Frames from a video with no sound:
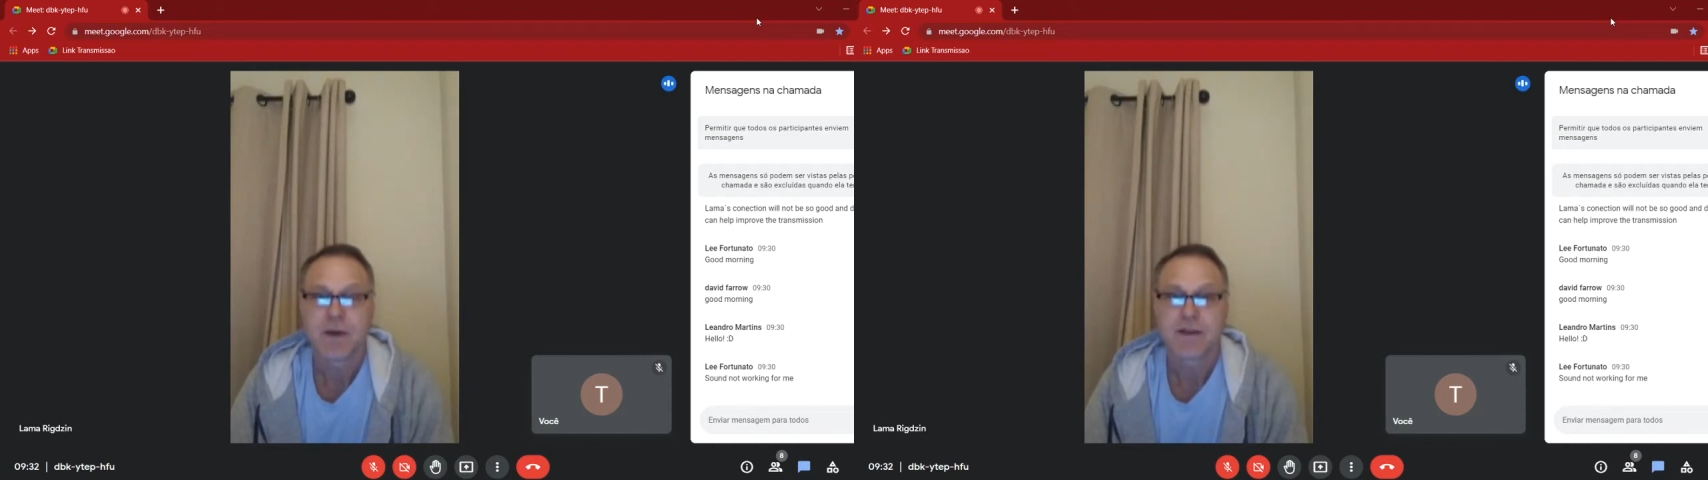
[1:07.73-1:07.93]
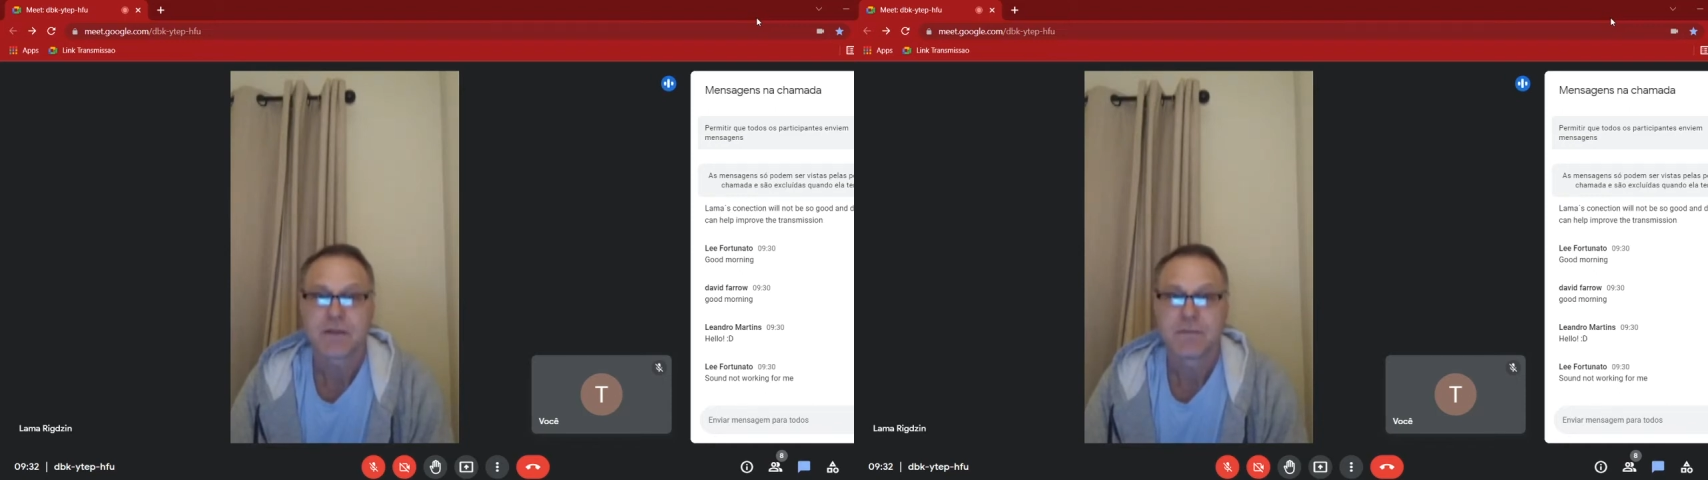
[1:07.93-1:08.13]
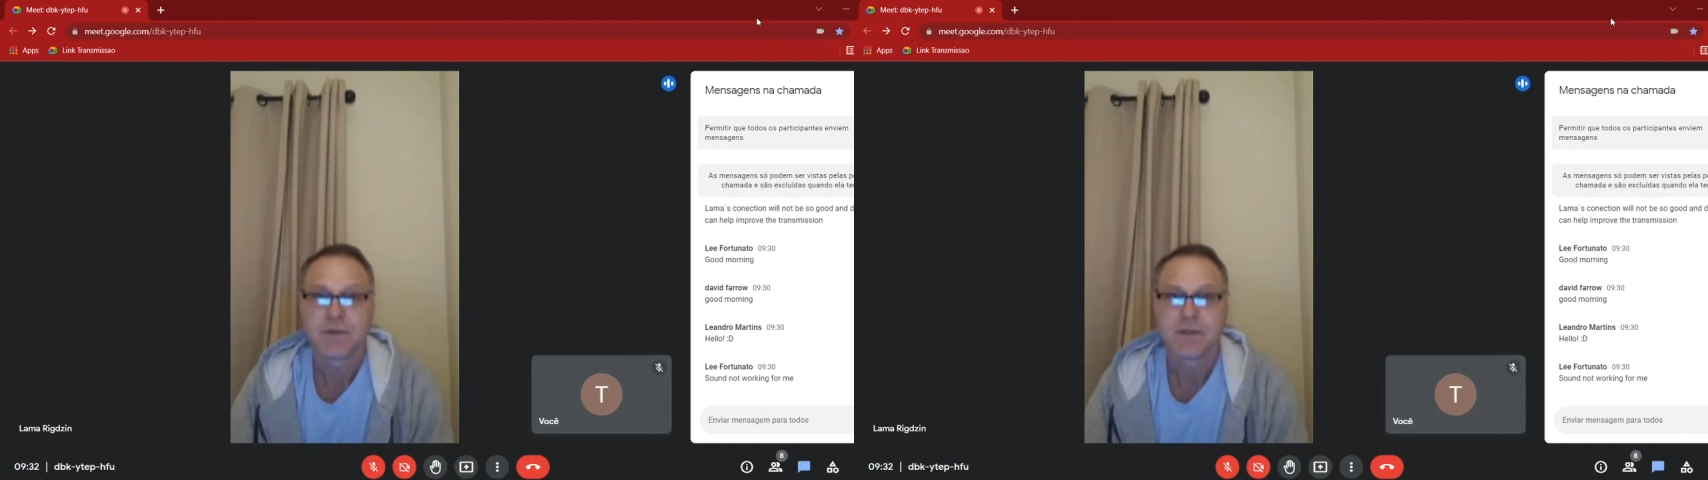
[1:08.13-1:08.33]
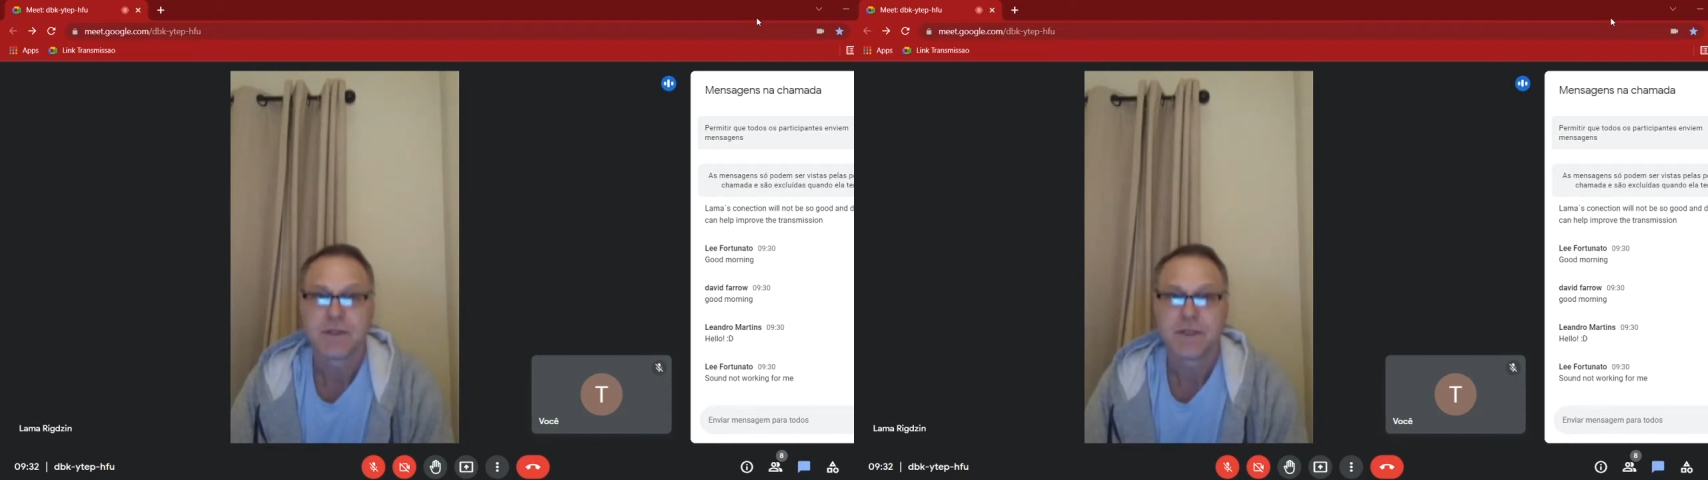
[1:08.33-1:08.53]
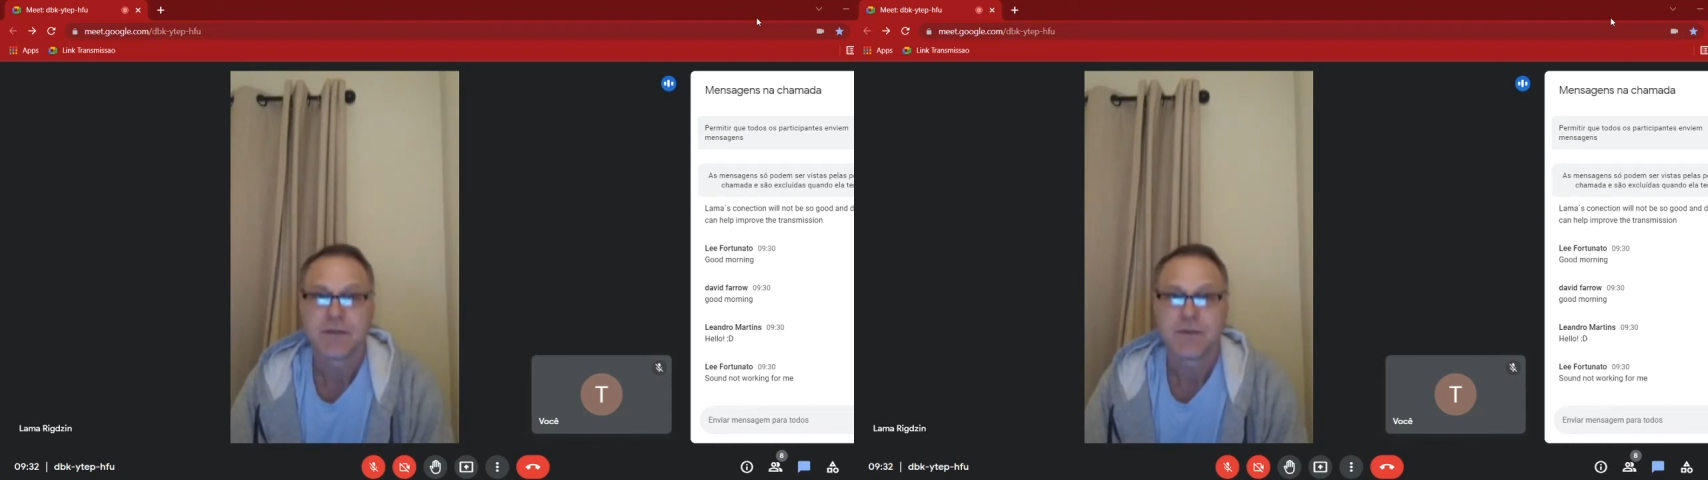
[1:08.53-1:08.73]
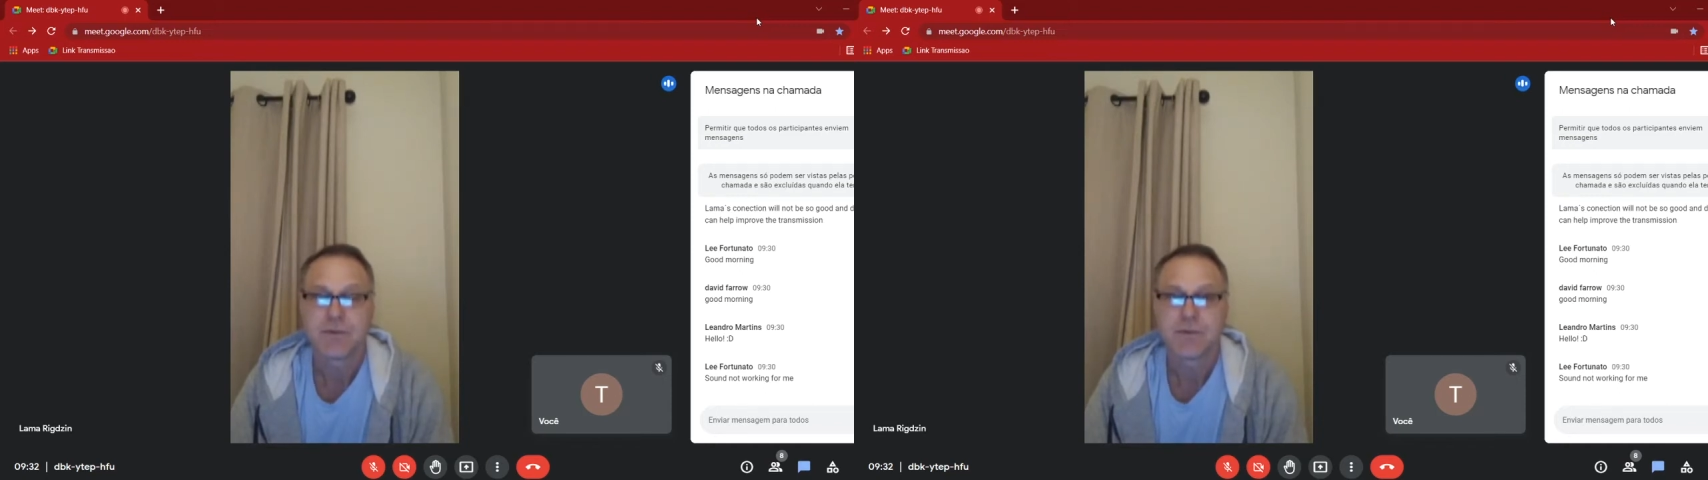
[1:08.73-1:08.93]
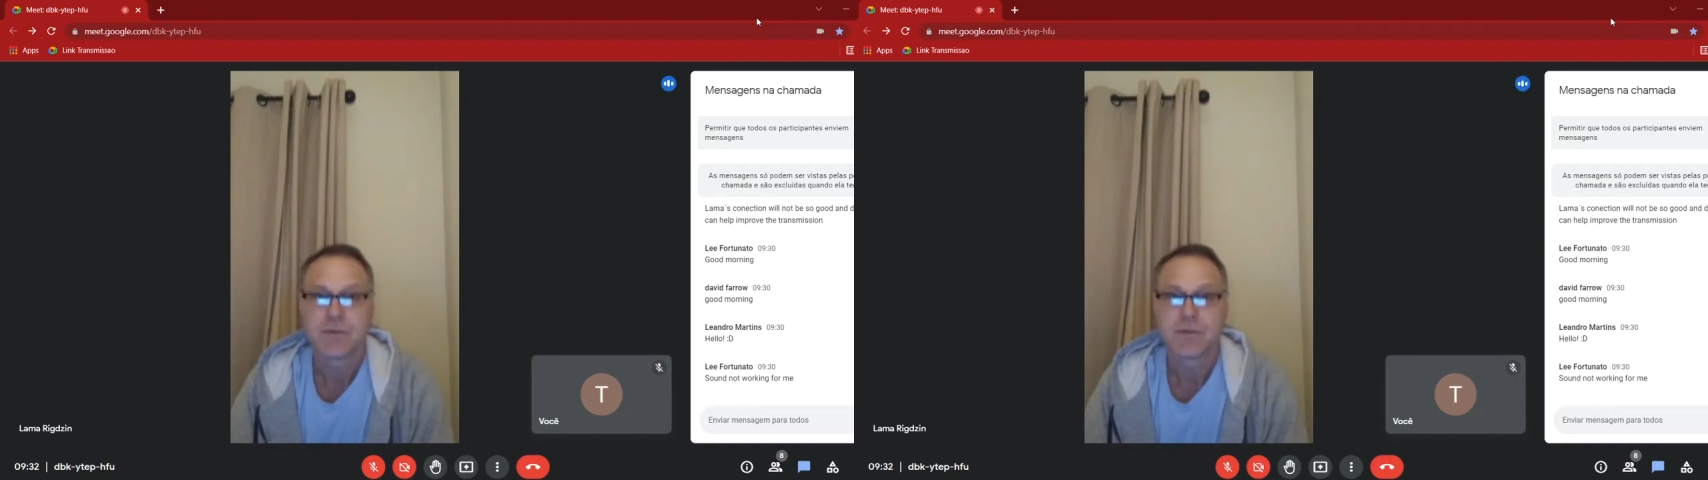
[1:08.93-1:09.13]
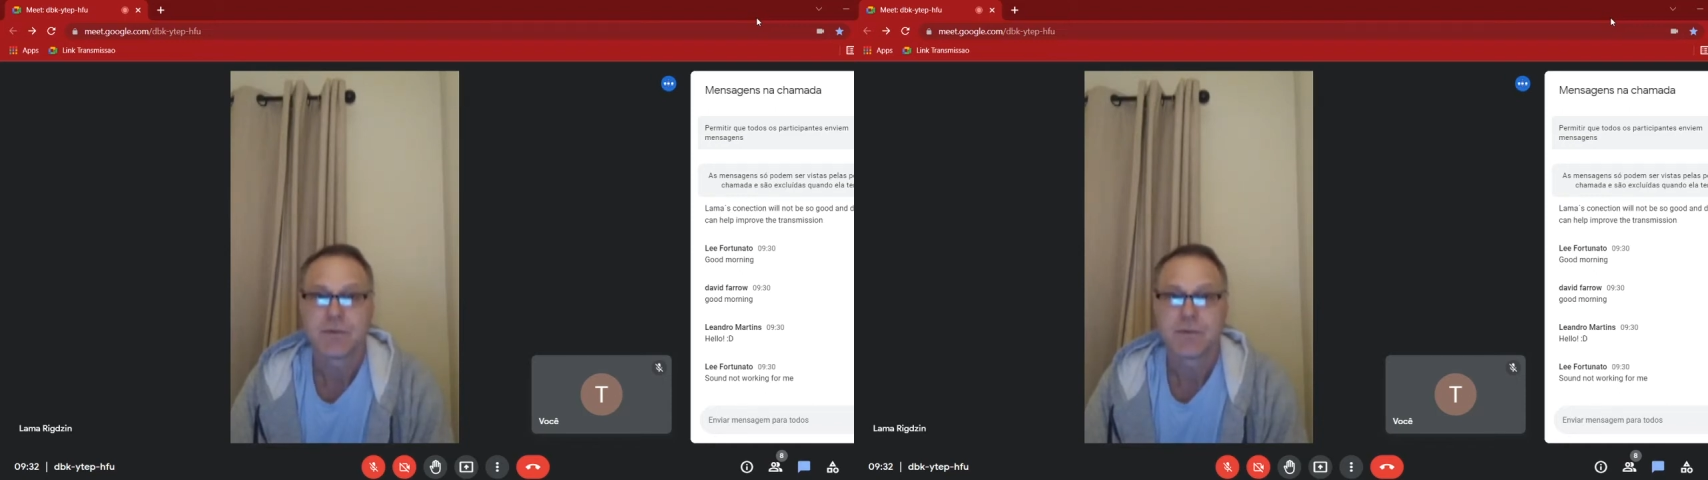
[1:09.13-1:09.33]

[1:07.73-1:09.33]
possibility to